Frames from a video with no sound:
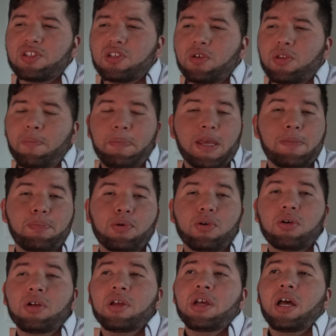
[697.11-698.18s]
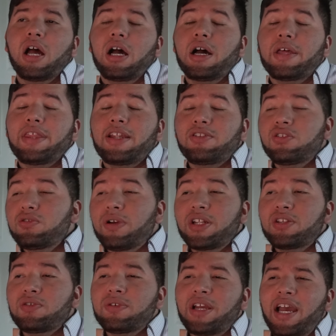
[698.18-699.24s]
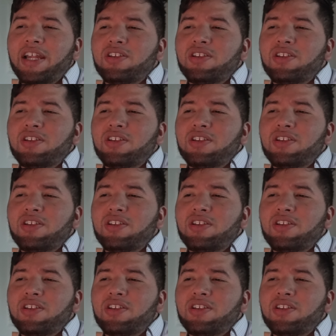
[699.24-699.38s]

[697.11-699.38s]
So the people uh, that do enter it,